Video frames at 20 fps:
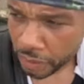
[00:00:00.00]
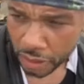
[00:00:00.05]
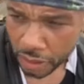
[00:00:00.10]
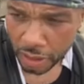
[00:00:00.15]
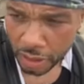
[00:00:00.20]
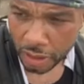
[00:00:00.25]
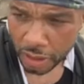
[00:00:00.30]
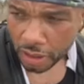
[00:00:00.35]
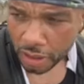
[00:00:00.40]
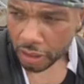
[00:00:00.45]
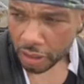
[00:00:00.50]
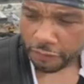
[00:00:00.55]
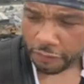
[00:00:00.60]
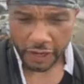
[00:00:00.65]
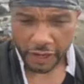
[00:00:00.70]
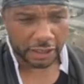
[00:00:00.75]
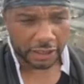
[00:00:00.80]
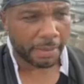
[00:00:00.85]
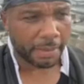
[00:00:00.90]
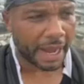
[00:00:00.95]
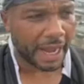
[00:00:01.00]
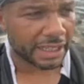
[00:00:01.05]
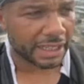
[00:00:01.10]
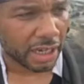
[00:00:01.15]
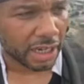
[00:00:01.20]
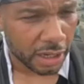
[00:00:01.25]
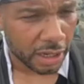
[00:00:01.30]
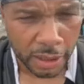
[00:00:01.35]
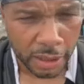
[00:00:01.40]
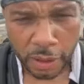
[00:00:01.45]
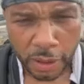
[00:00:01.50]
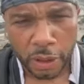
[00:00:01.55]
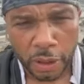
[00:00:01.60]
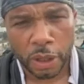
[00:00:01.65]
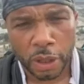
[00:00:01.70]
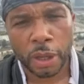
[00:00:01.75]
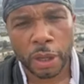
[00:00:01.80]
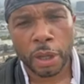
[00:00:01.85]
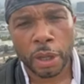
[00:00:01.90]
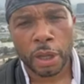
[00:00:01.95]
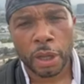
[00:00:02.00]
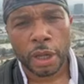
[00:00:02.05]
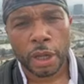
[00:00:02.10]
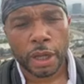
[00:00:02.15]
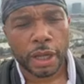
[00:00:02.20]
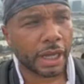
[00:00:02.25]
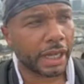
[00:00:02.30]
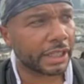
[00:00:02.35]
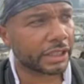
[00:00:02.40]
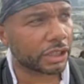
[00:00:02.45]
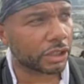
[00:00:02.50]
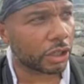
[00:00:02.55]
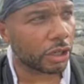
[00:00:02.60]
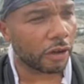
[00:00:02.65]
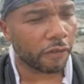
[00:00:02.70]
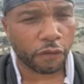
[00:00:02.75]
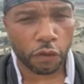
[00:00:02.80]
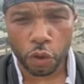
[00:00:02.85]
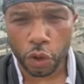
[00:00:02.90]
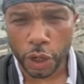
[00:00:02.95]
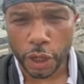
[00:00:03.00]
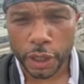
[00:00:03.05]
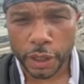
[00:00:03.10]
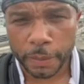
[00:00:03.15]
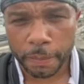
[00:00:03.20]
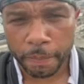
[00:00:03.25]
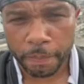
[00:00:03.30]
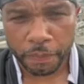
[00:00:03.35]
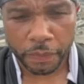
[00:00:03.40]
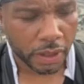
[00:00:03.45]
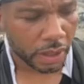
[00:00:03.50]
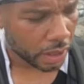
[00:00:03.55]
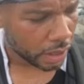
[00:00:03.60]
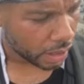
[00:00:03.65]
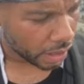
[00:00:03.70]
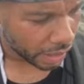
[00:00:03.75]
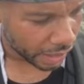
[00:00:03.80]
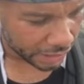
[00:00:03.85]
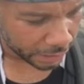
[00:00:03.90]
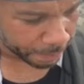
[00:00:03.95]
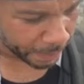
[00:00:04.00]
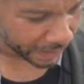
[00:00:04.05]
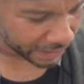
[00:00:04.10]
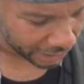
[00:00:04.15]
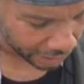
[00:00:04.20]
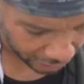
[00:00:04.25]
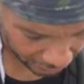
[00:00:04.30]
face mask isn't good for asbestos.